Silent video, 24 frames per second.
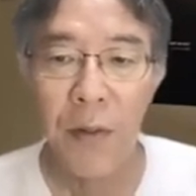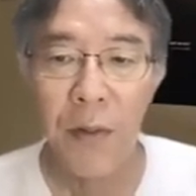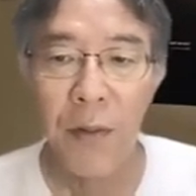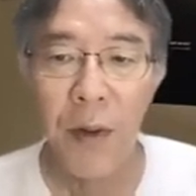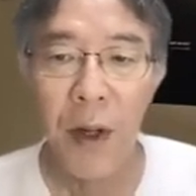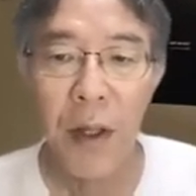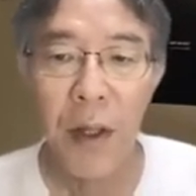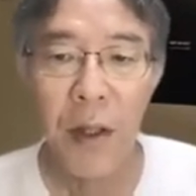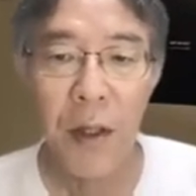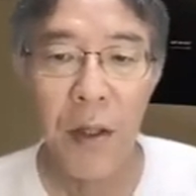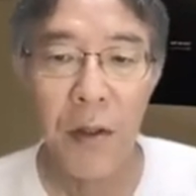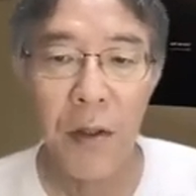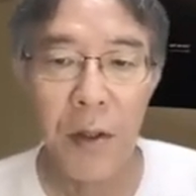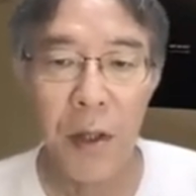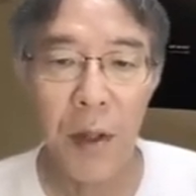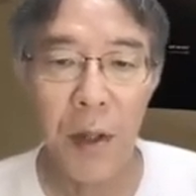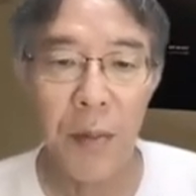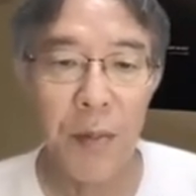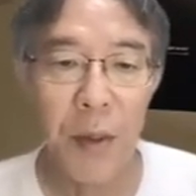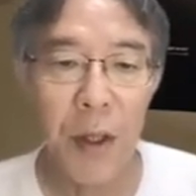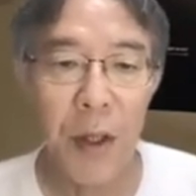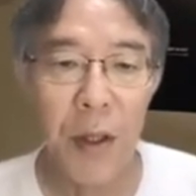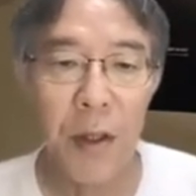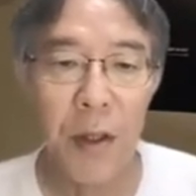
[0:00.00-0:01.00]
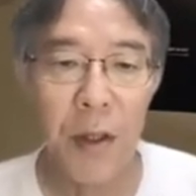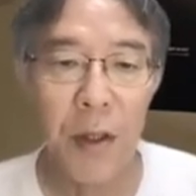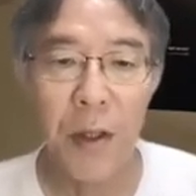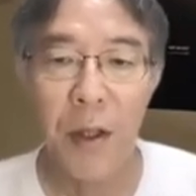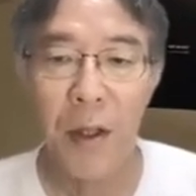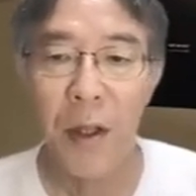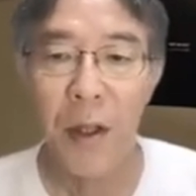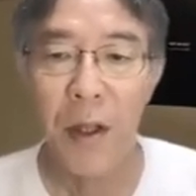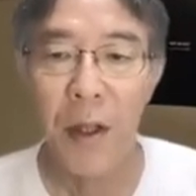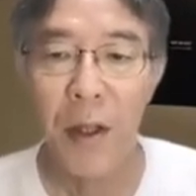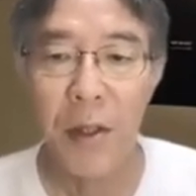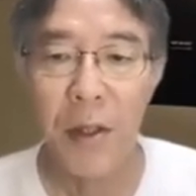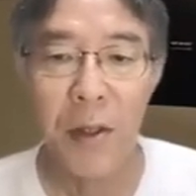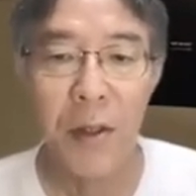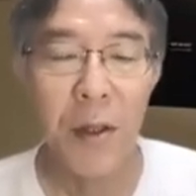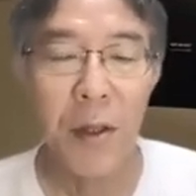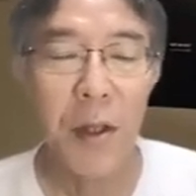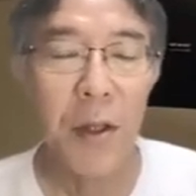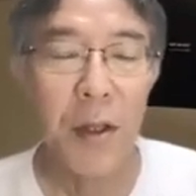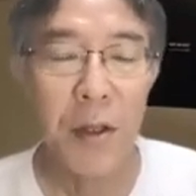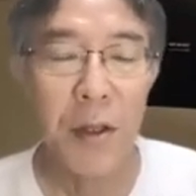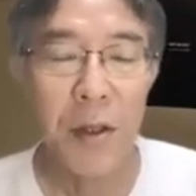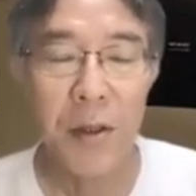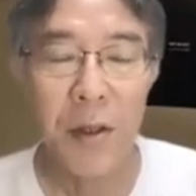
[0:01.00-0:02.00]
the final topic is,
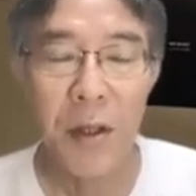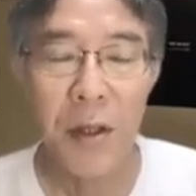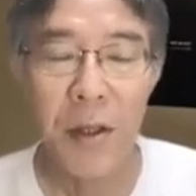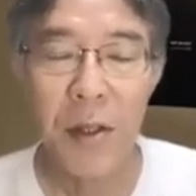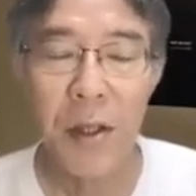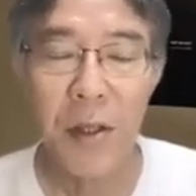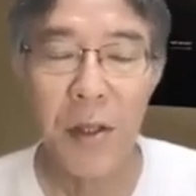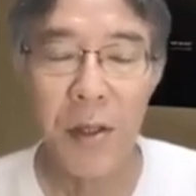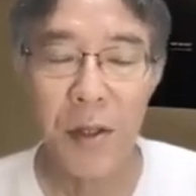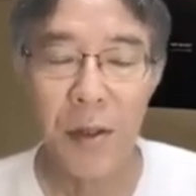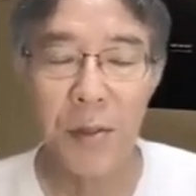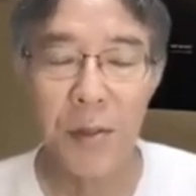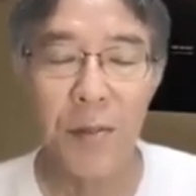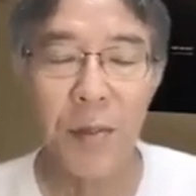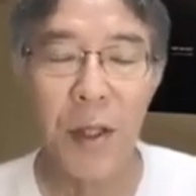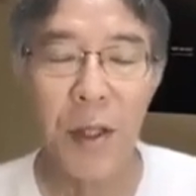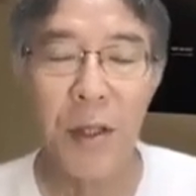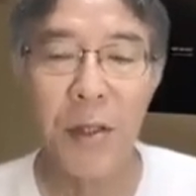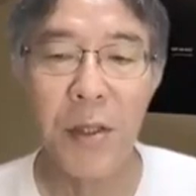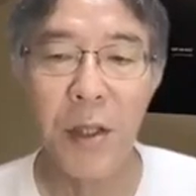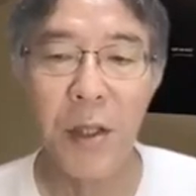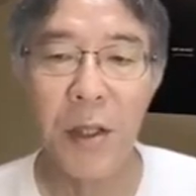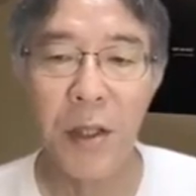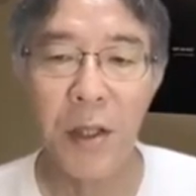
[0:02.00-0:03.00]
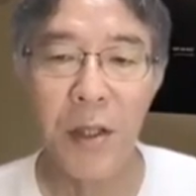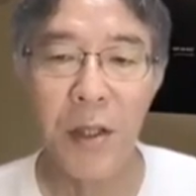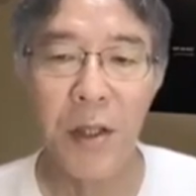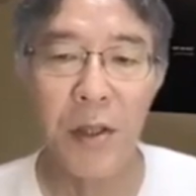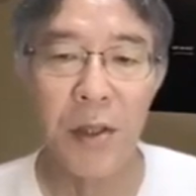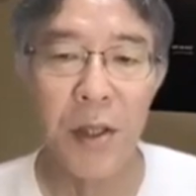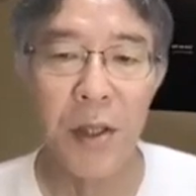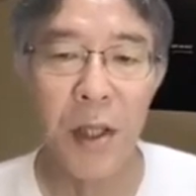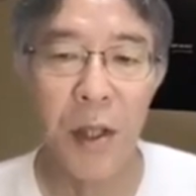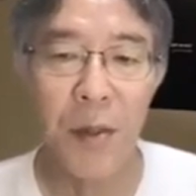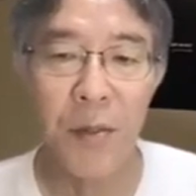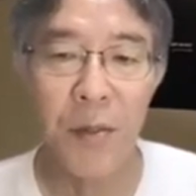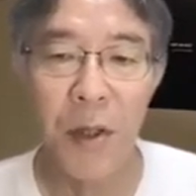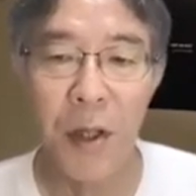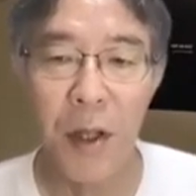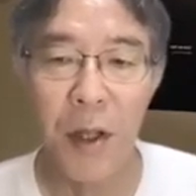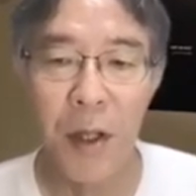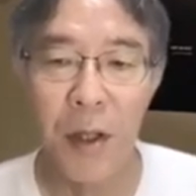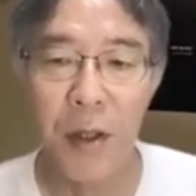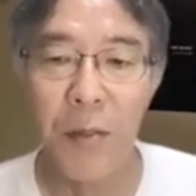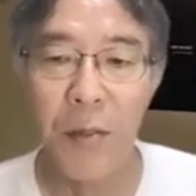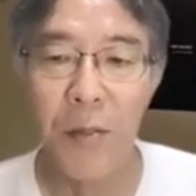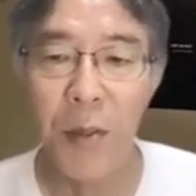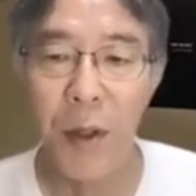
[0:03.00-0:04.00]
this is basically the same
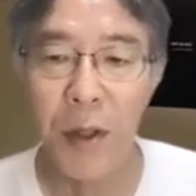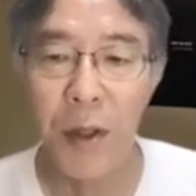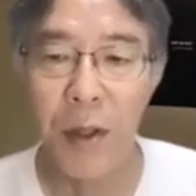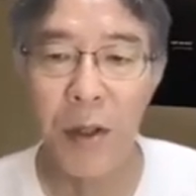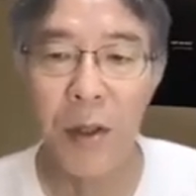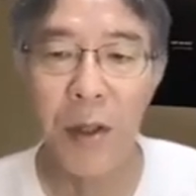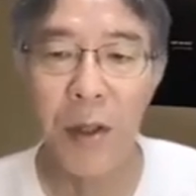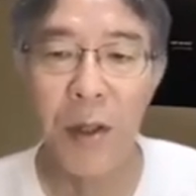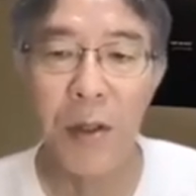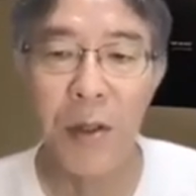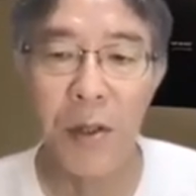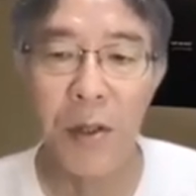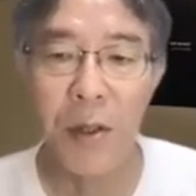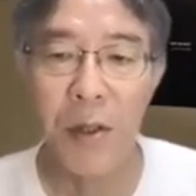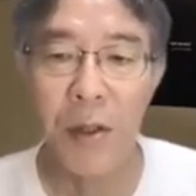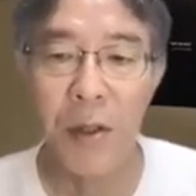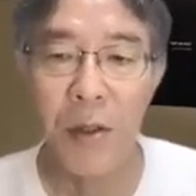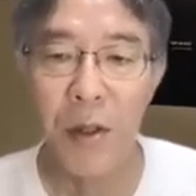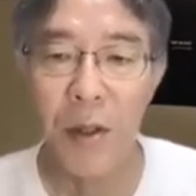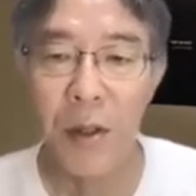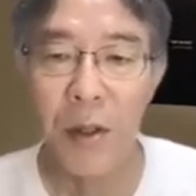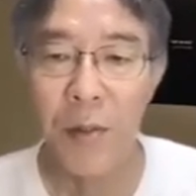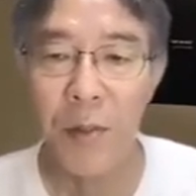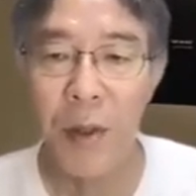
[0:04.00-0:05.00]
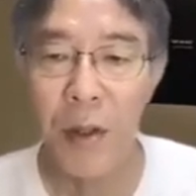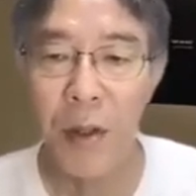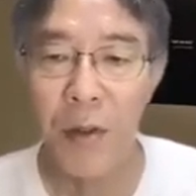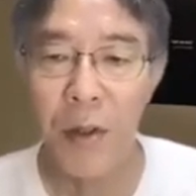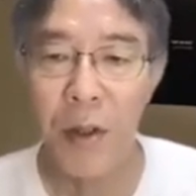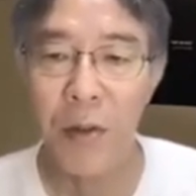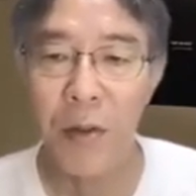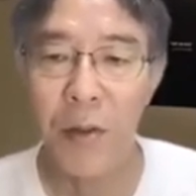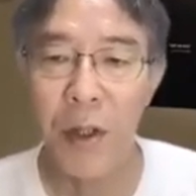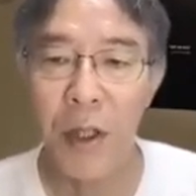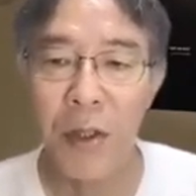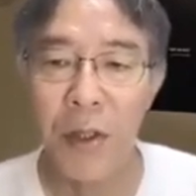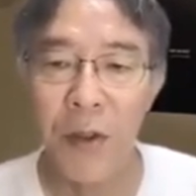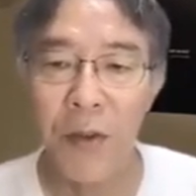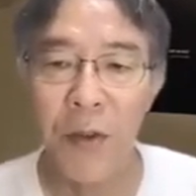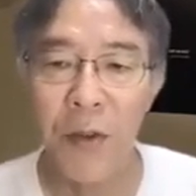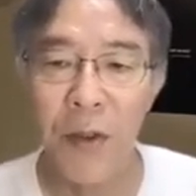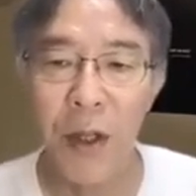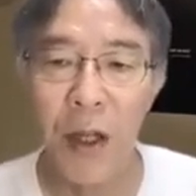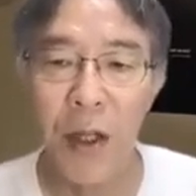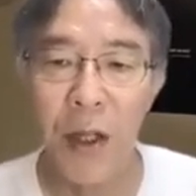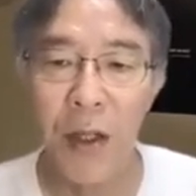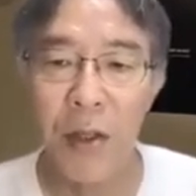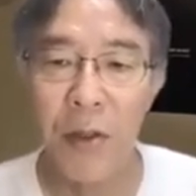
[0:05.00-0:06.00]
thing, but it's about the
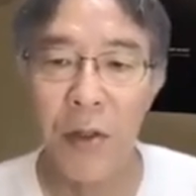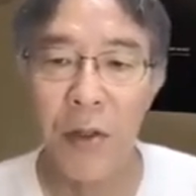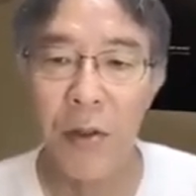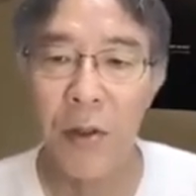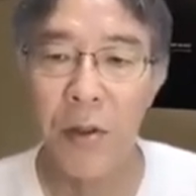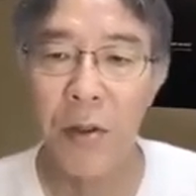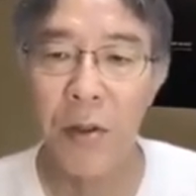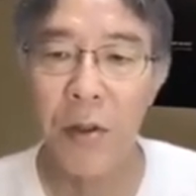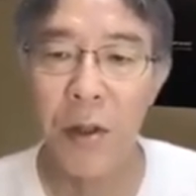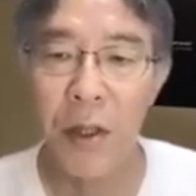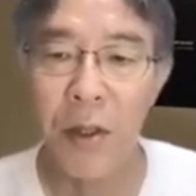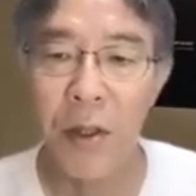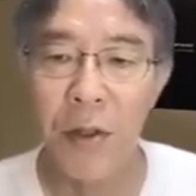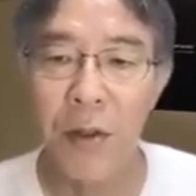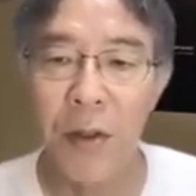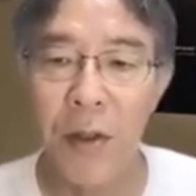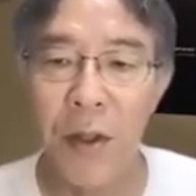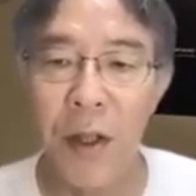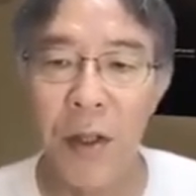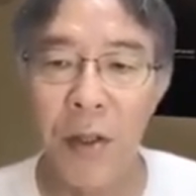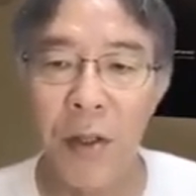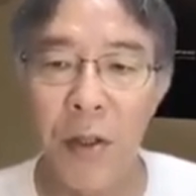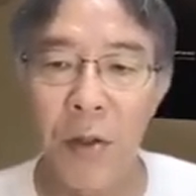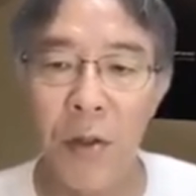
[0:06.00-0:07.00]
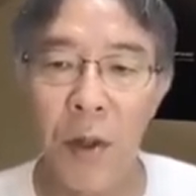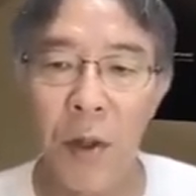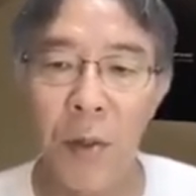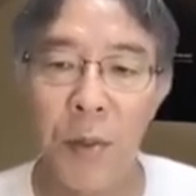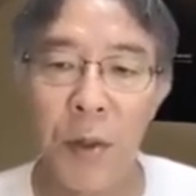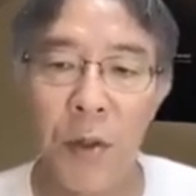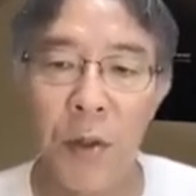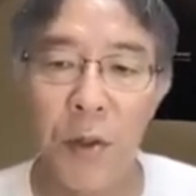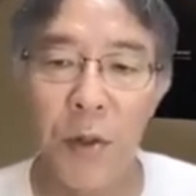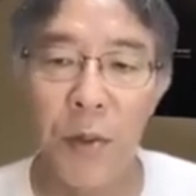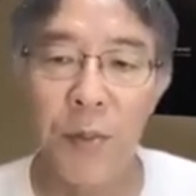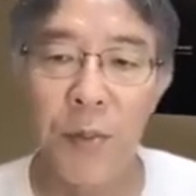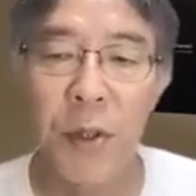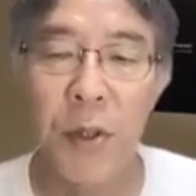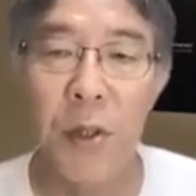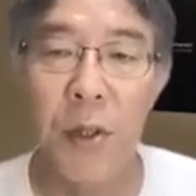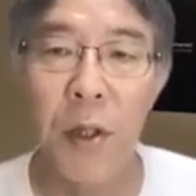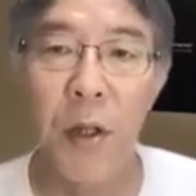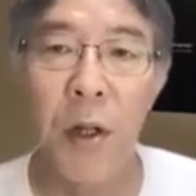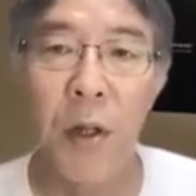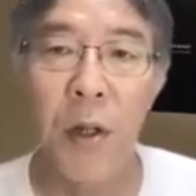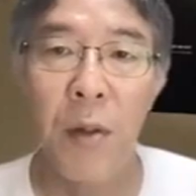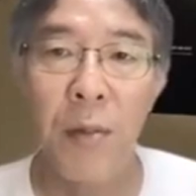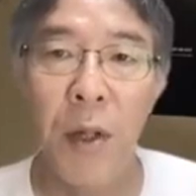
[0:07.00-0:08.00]
classification, classification of loops
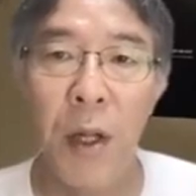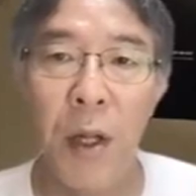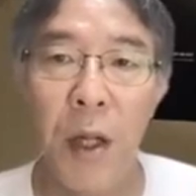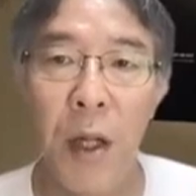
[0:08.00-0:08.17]
of